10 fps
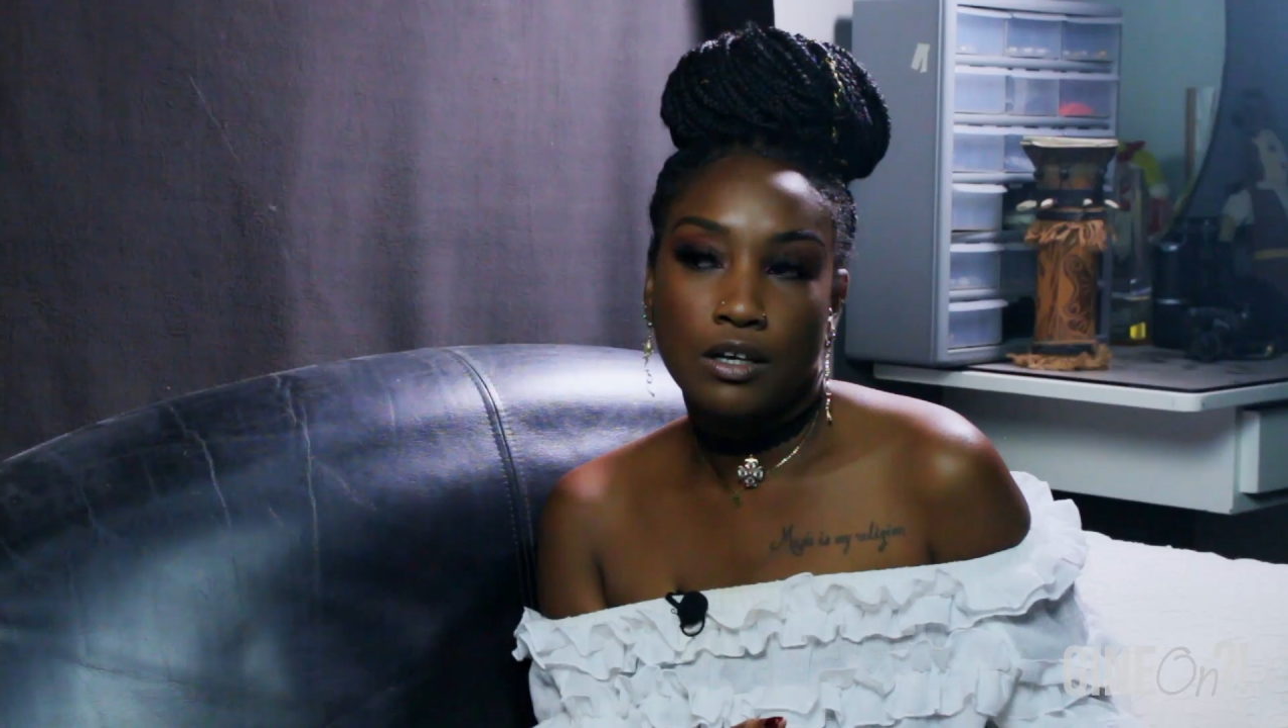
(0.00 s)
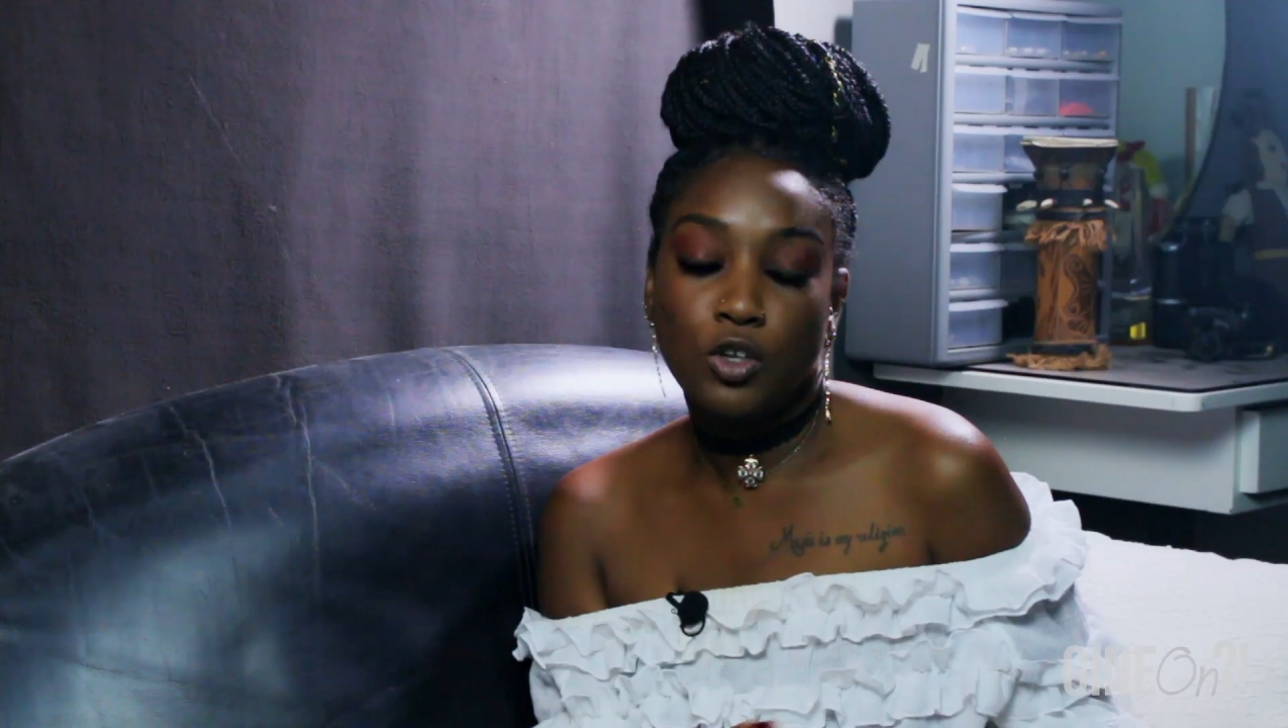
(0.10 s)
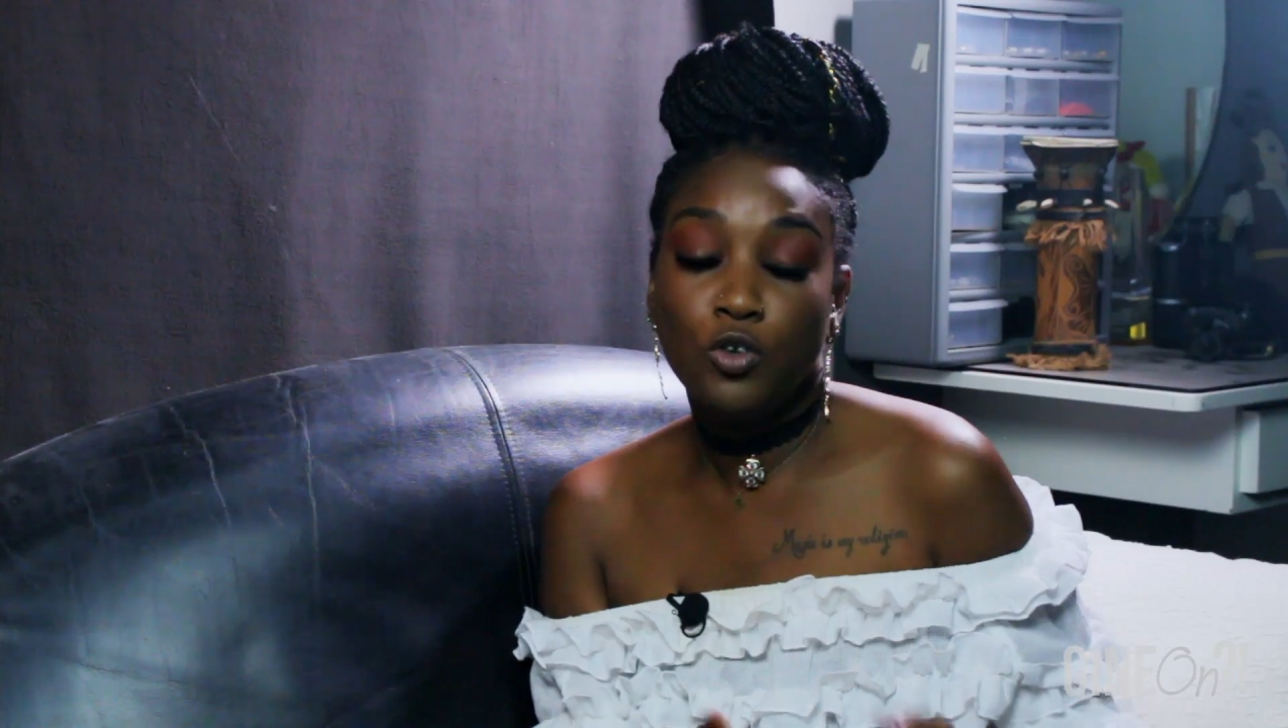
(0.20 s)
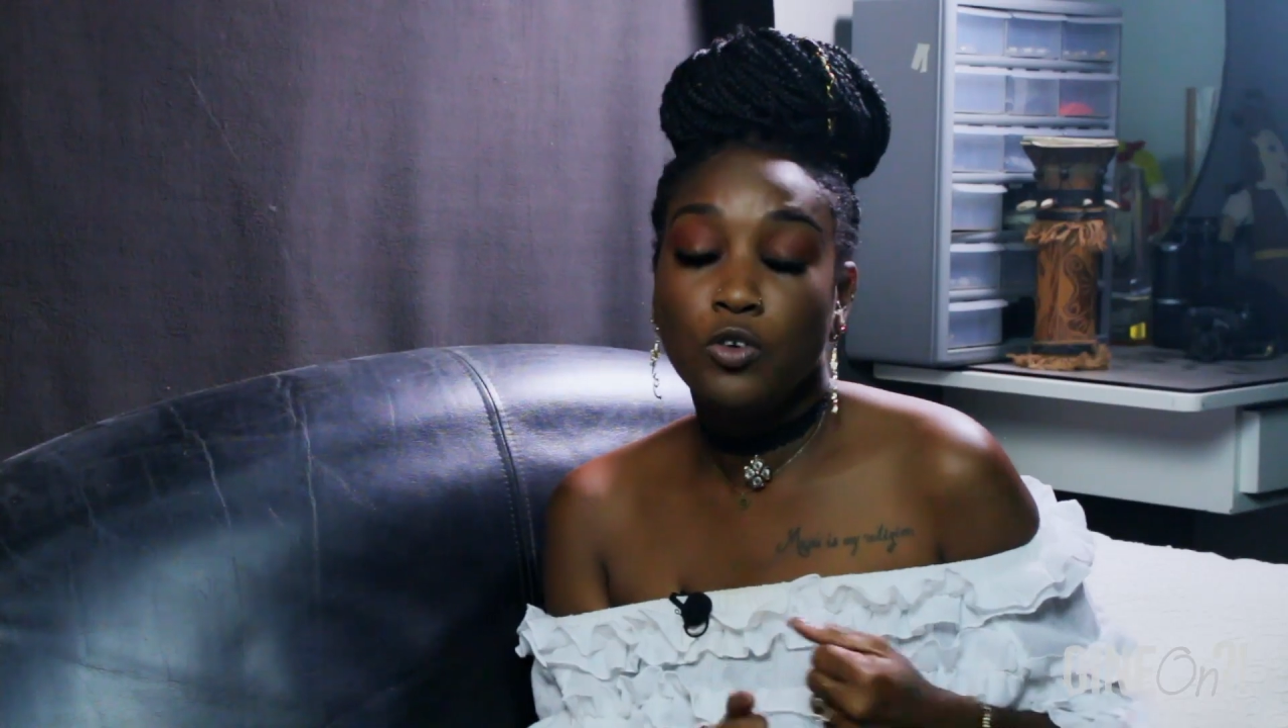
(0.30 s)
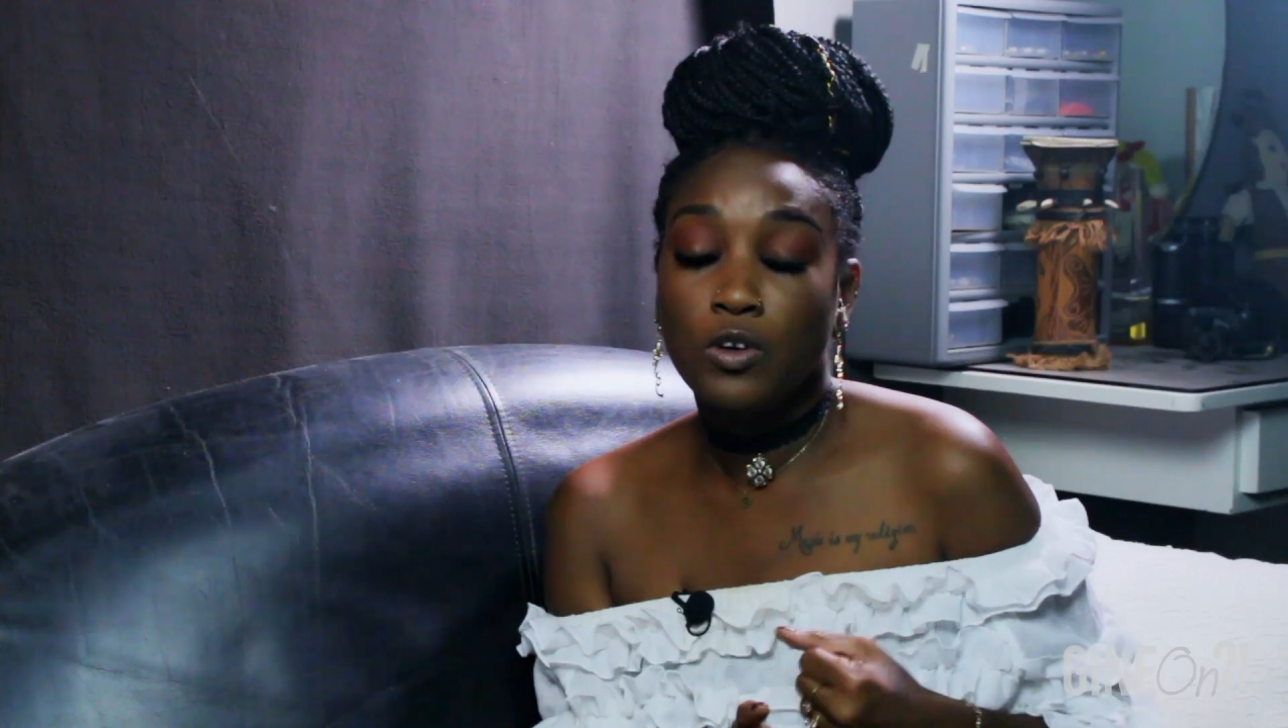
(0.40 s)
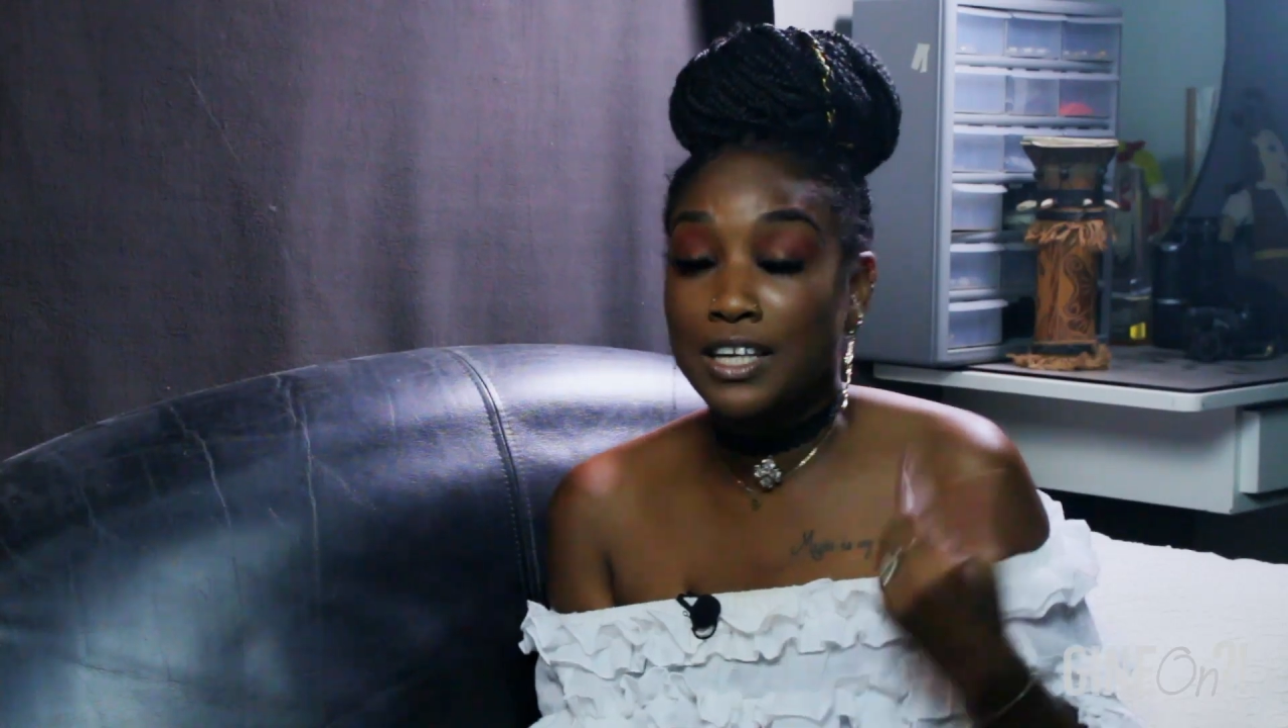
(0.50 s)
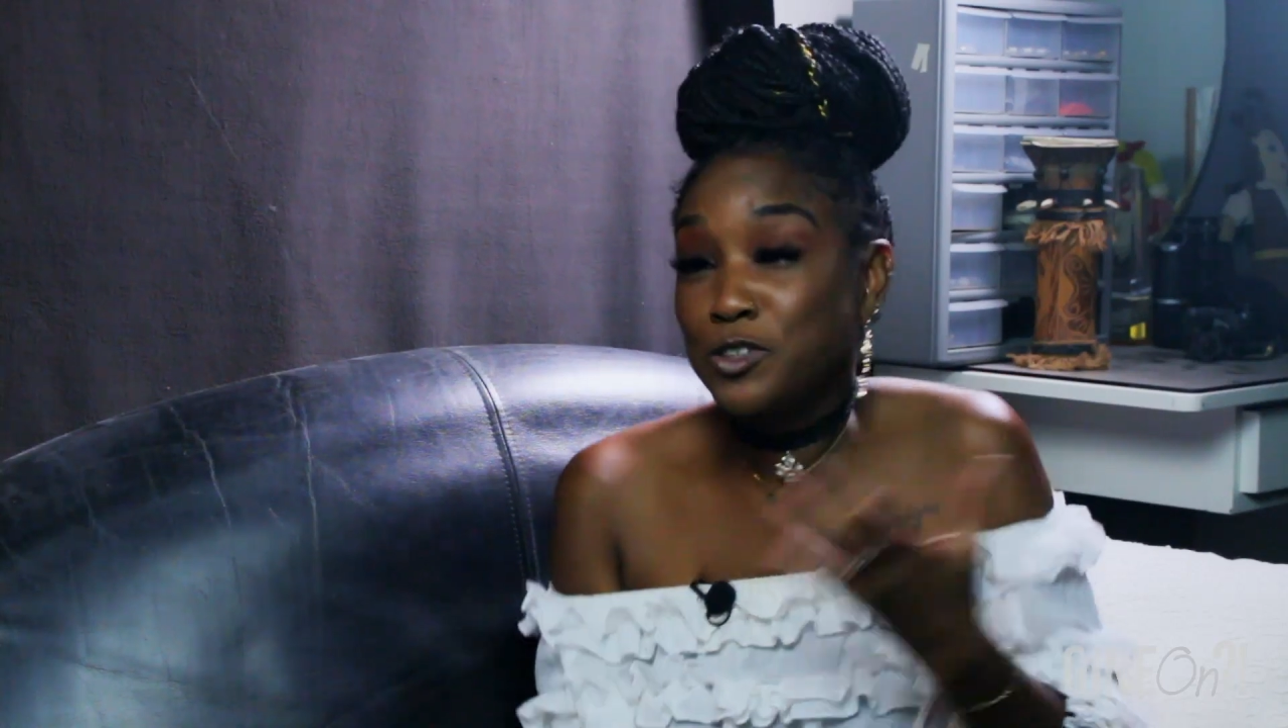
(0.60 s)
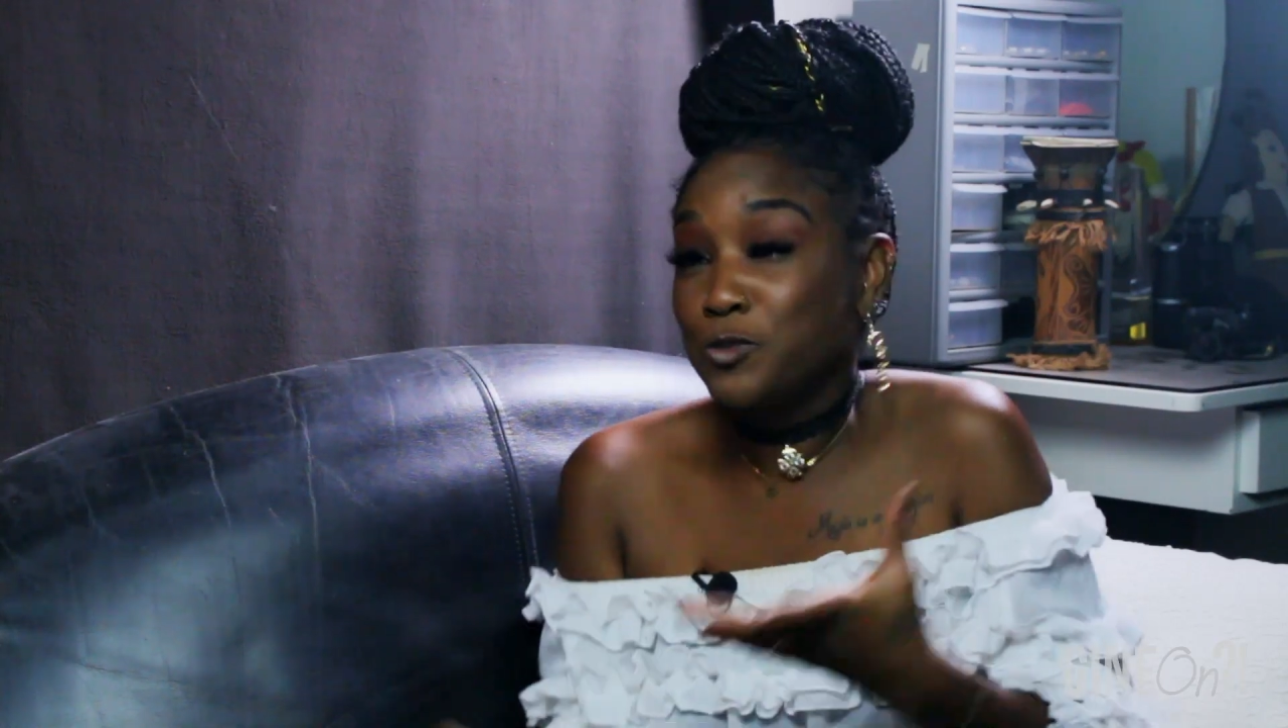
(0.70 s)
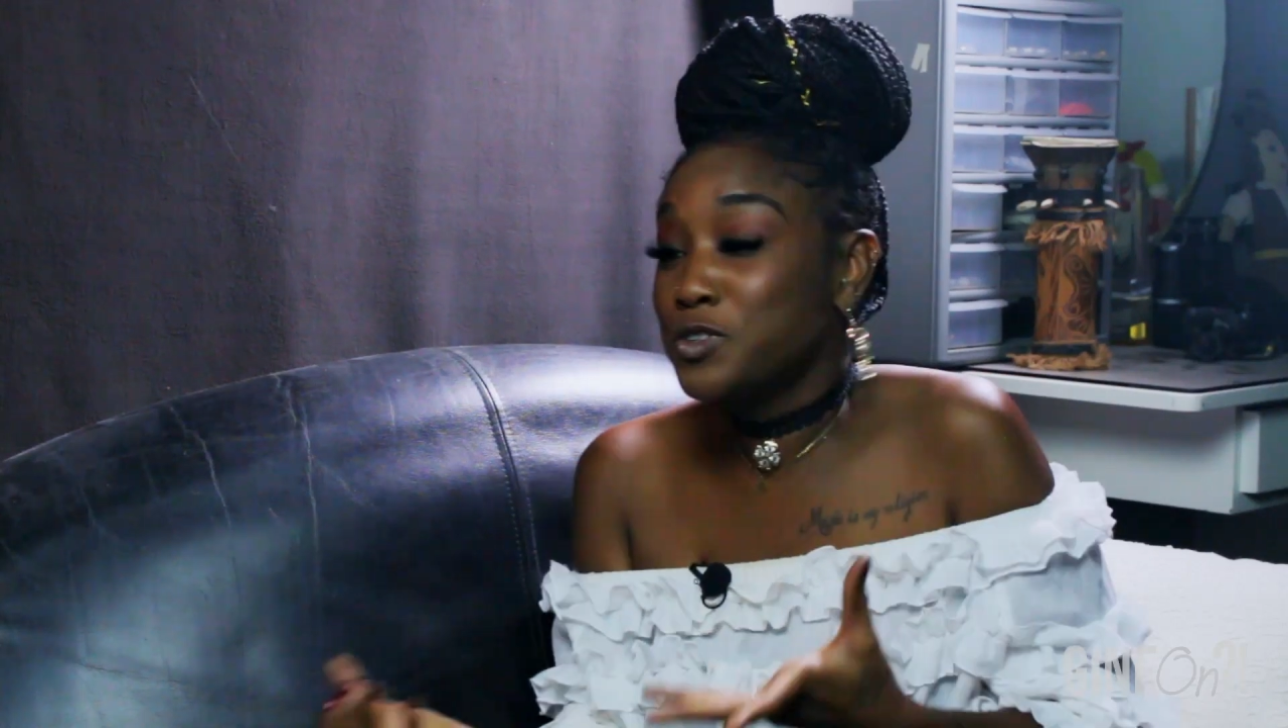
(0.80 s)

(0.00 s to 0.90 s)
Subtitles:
you know that so